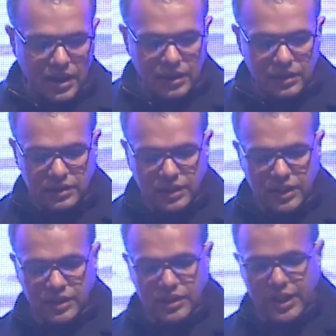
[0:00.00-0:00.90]

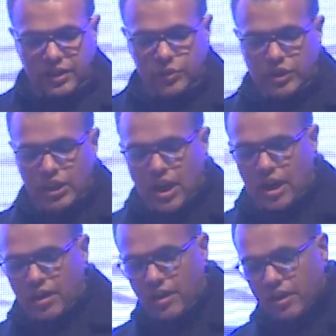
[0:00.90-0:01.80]
certain things which
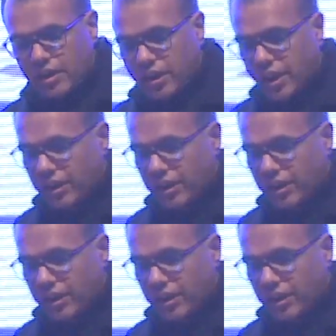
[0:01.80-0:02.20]
are in